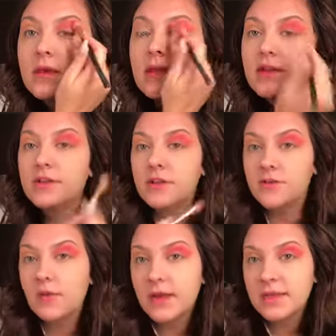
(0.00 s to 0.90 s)
And I
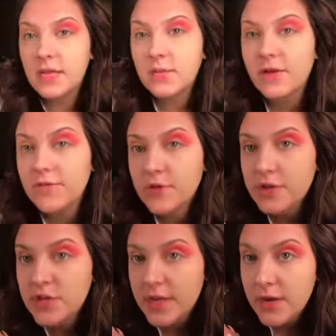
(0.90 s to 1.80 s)
take my
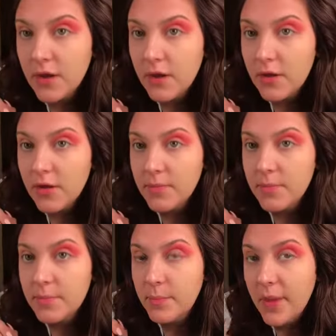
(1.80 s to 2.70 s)
first shade
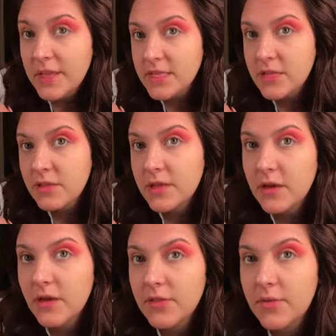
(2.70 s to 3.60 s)
basically
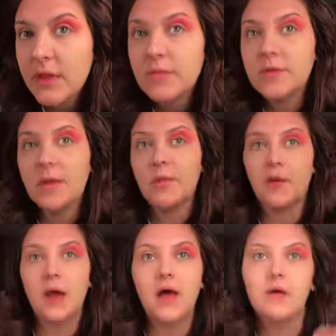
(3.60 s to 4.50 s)
all the way up to my
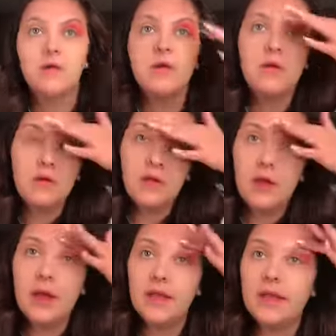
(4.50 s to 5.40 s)
brow.
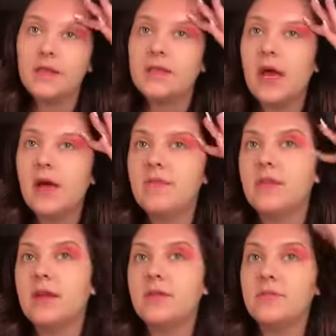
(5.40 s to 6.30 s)
I like to have a
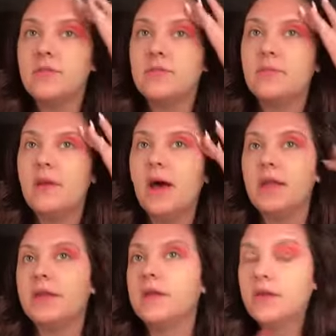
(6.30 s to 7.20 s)
kind of a
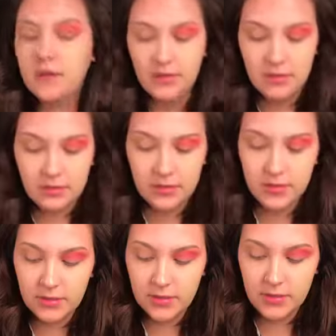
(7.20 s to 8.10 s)
dramatic
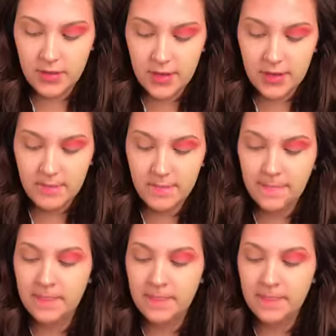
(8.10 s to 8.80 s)
look going on.